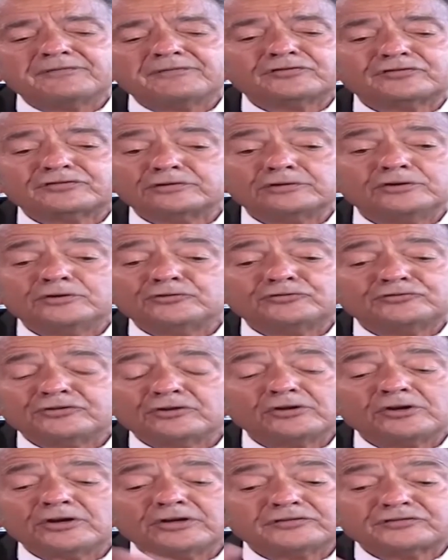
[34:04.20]
solution?
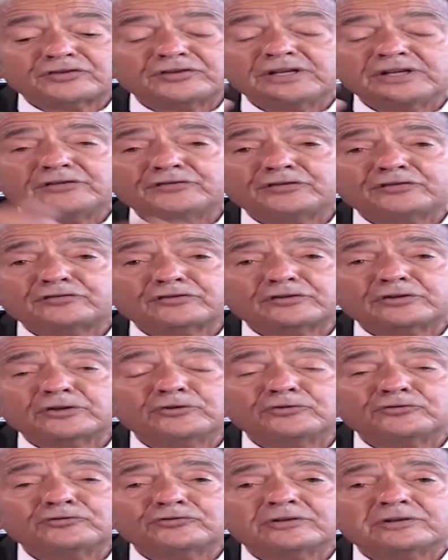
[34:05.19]
No, it's an easy
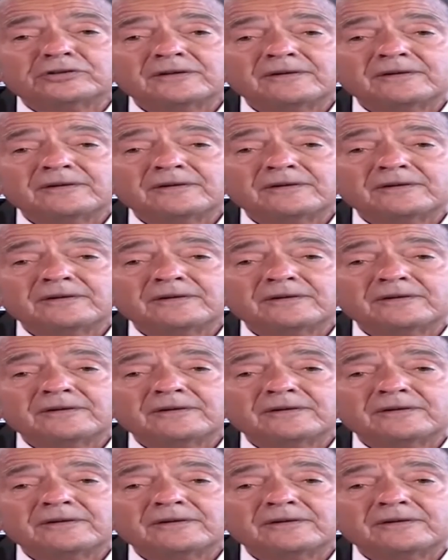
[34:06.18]
solution.